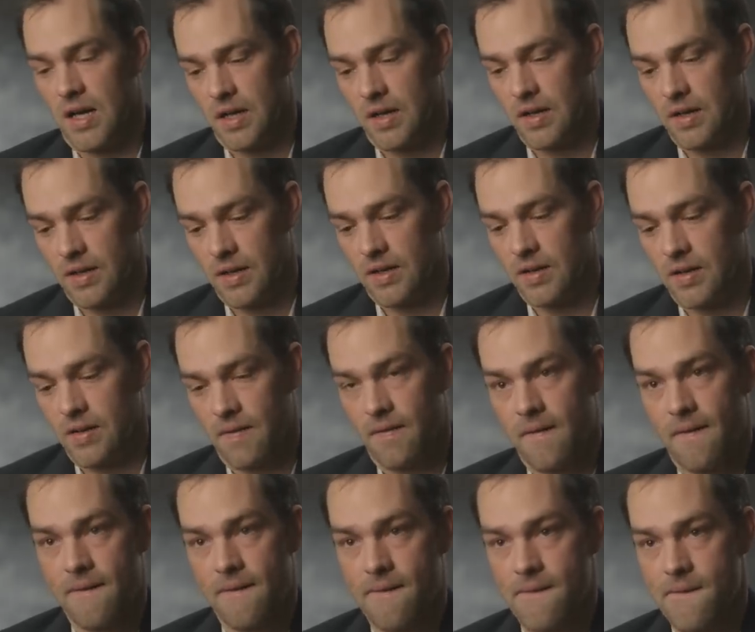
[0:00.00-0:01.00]
And they were
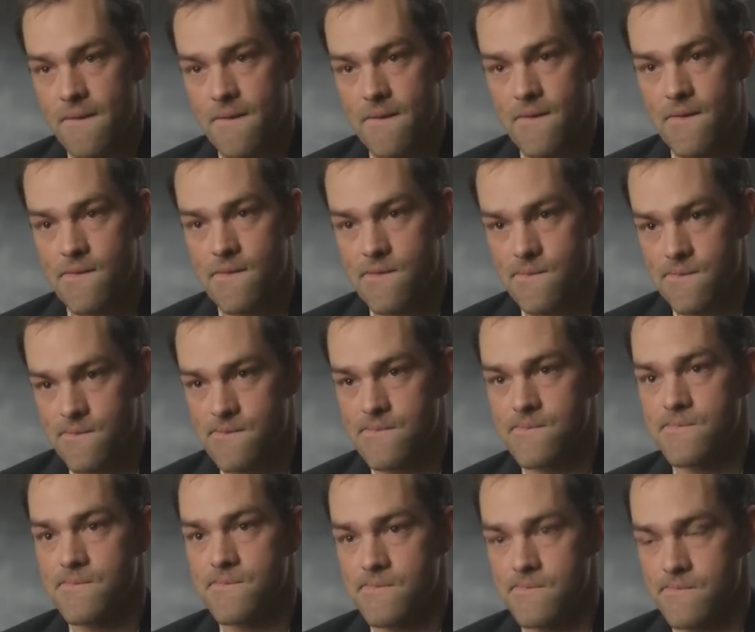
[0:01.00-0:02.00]
all inside. They were
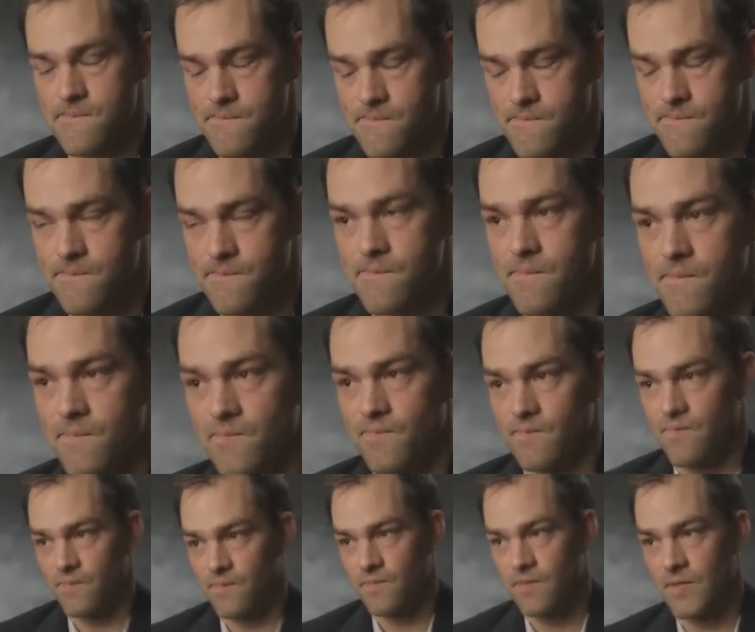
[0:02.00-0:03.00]
all over.
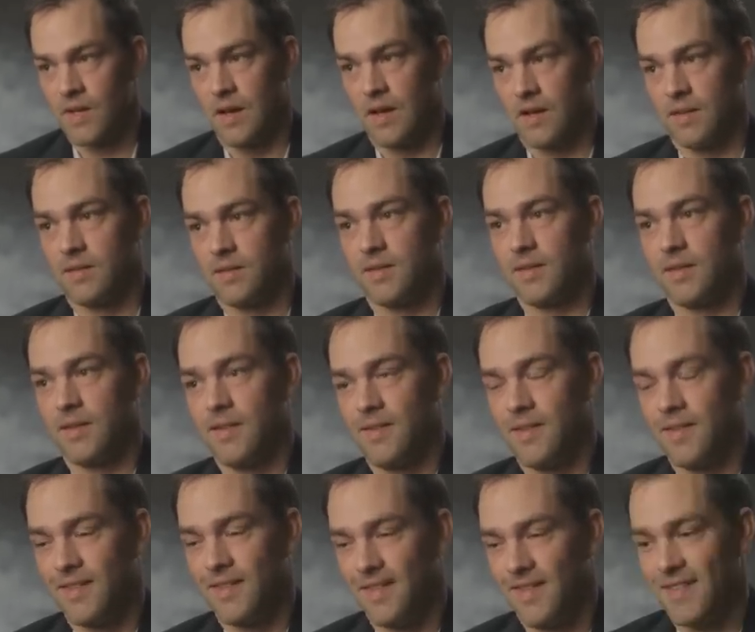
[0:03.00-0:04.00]
Yeah. Kind
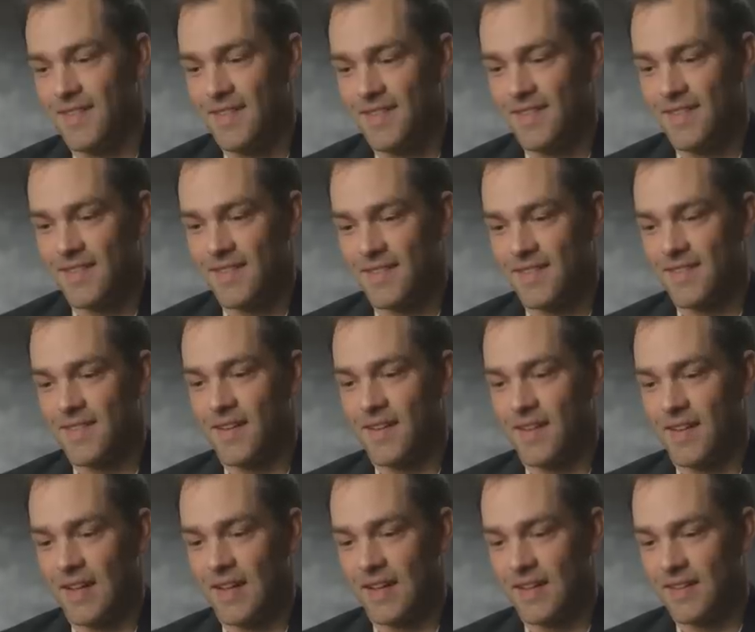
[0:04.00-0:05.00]
of
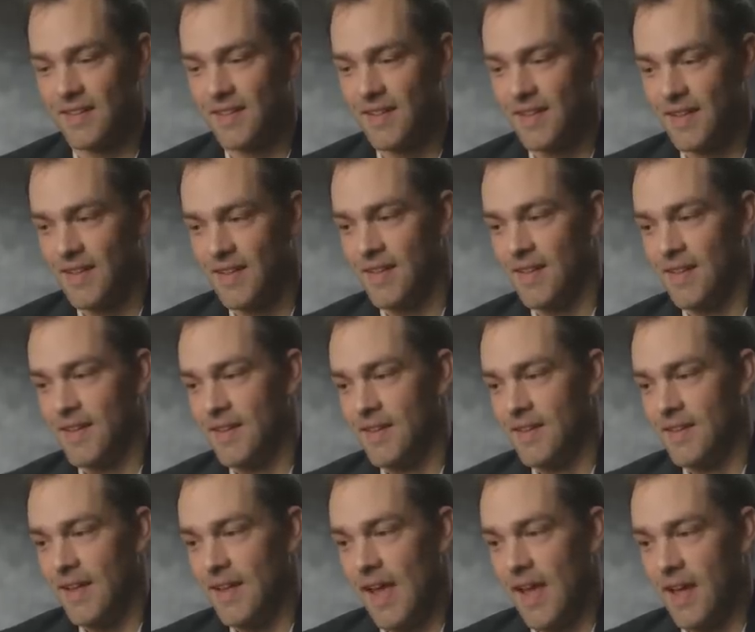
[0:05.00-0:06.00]
like
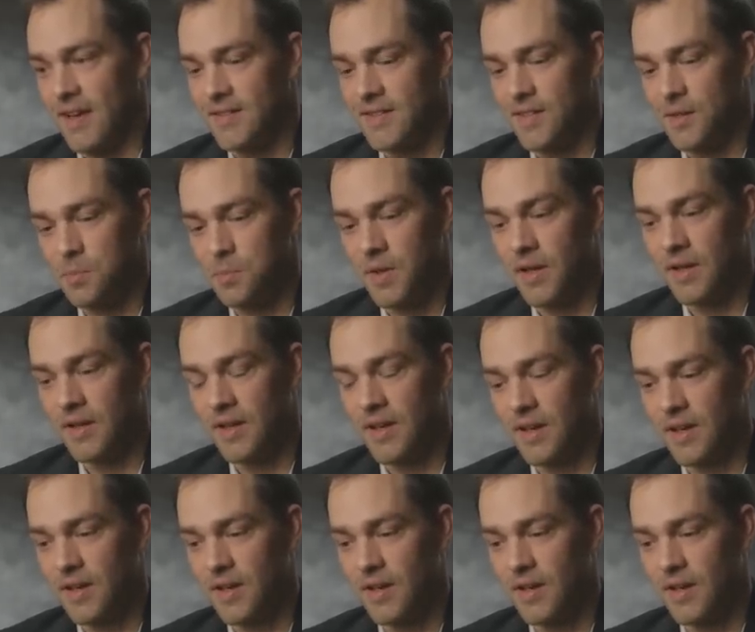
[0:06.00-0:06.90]
ants at a picnic.